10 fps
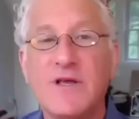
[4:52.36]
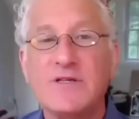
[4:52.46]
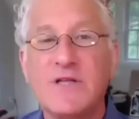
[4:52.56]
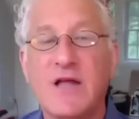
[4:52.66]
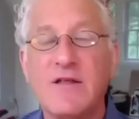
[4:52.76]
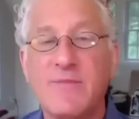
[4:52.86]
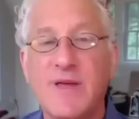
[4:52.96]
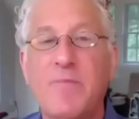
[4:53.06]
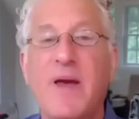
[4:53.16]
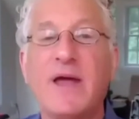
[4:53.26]
tend to be
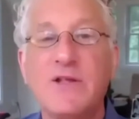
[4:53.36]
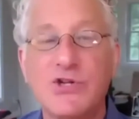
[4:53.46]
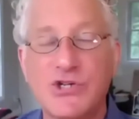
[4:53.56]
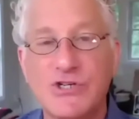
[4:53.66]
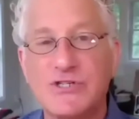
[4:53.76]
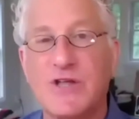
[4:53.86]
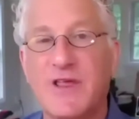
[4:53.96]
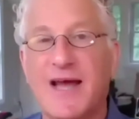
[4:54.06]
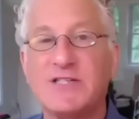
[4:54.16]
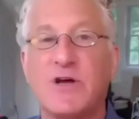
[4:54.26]
appendages to
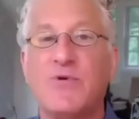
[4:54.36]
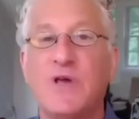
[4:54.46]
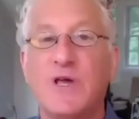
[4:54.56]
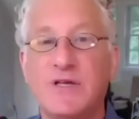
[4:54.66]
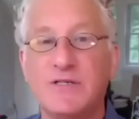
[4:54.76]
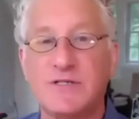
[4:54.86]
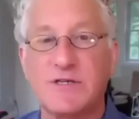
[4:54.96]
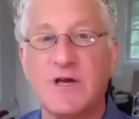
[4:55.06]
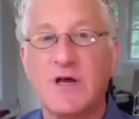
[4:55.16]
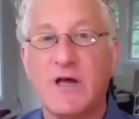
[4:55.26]
the SOEs,
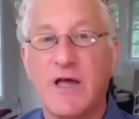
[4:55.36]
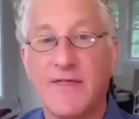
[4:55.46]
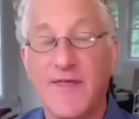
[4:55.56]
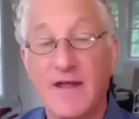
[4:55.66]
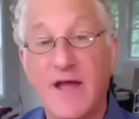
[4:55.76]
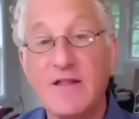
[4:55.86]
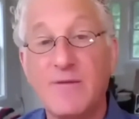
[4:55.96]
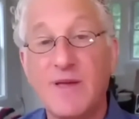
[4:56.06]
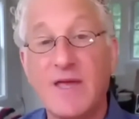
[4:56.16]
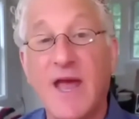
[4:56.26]
and they tend to
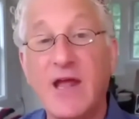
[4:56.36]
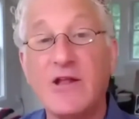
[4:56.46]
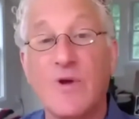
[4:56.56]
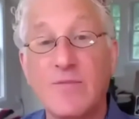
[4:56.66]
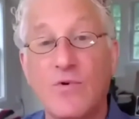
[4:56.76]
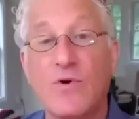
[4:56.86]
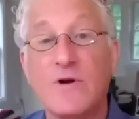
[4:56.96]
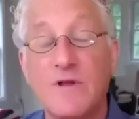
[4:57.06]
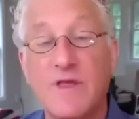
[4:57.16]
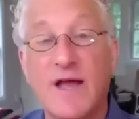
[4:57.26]
be catering more
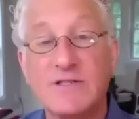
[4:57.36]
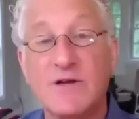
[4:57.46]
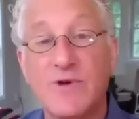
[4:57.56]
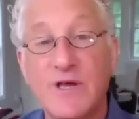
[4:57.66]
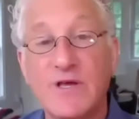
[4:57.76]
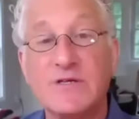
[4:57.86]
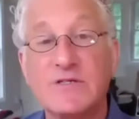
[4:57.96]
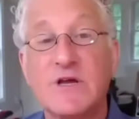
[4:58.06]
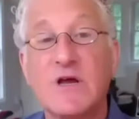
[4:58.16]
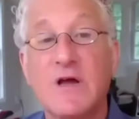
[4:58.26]
to the SOEs